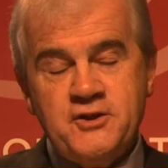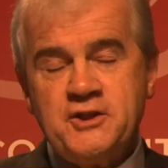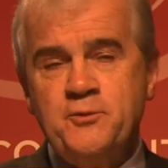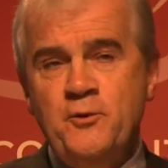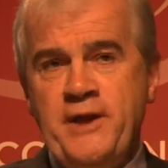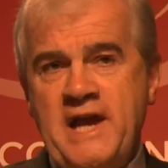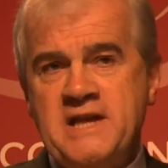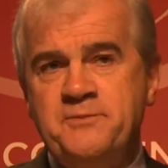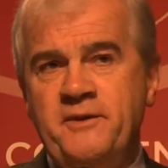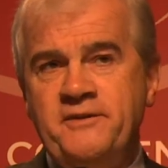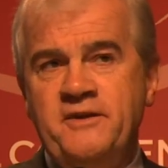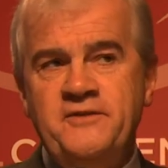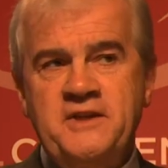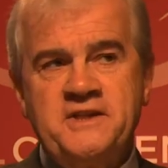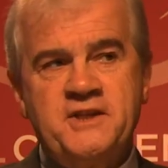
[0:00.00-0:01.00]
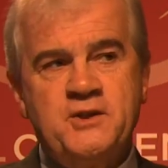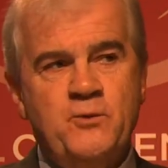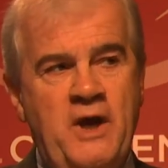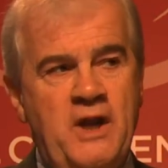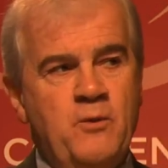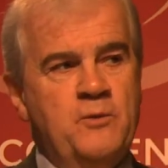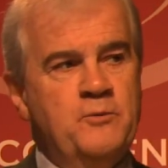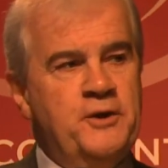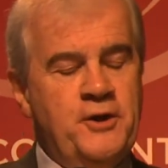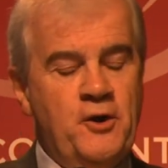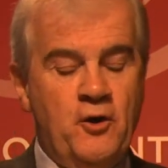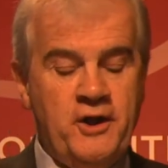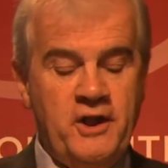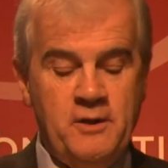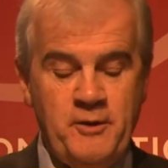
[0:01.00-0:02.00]
Just one aspect of this as well, when we're
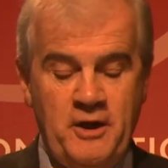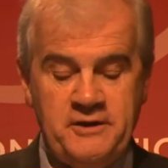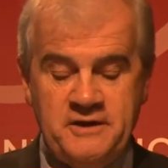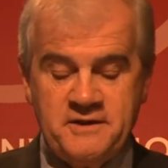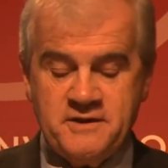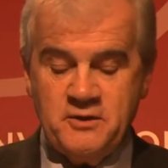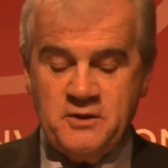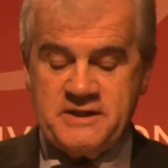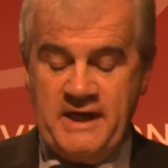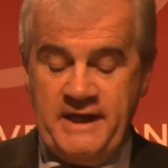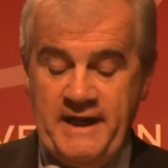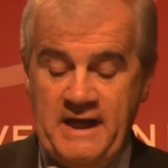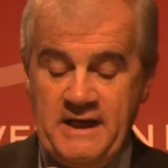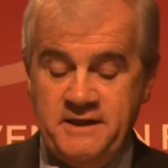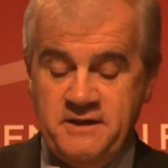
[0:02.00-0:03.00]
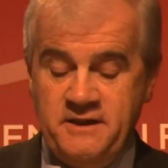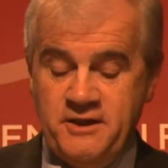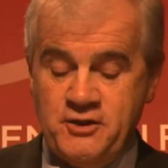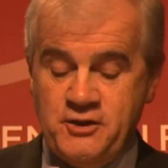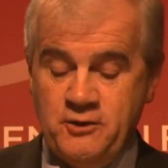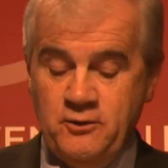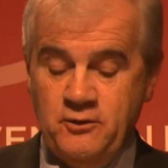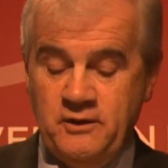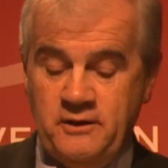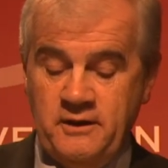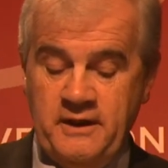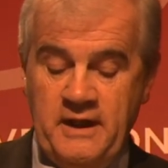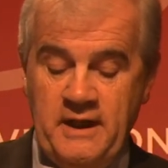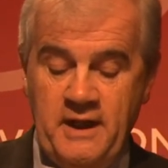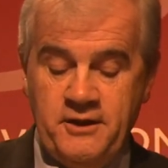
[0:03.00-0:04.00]
talking about the suicidality issue,
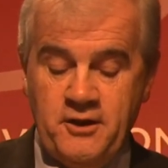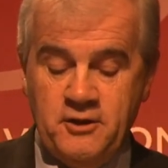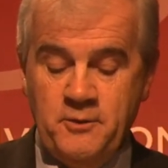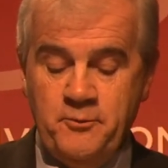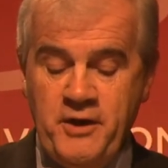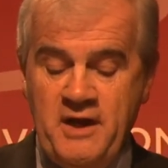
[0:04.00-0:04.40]
Dr.